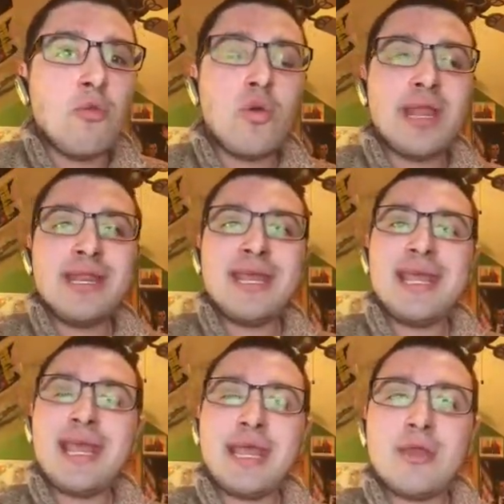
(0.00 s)

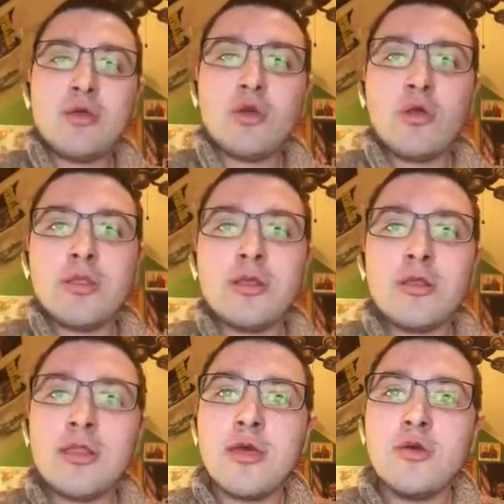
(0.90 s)
windy and
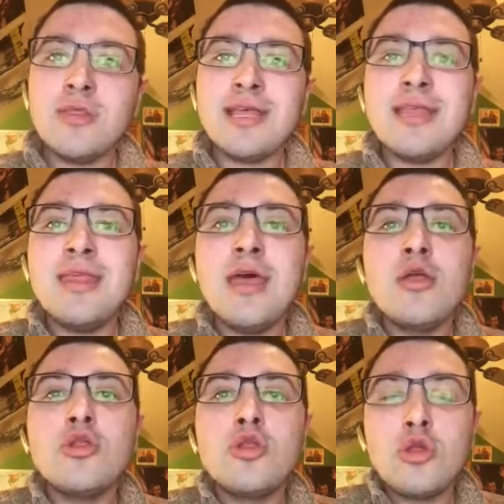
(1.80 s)
colder, lows in the
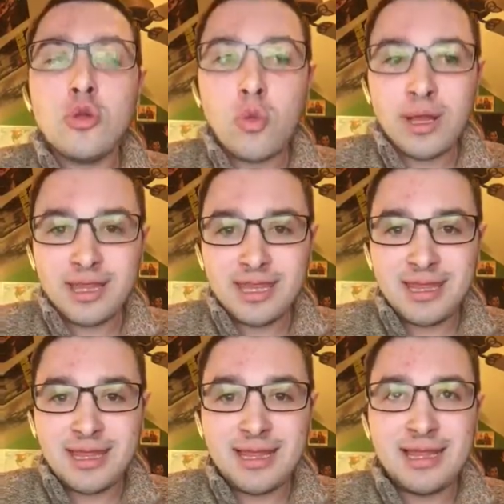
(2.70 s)

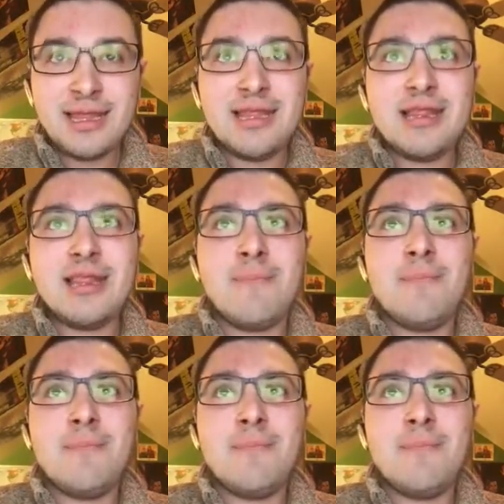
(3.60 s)
20s.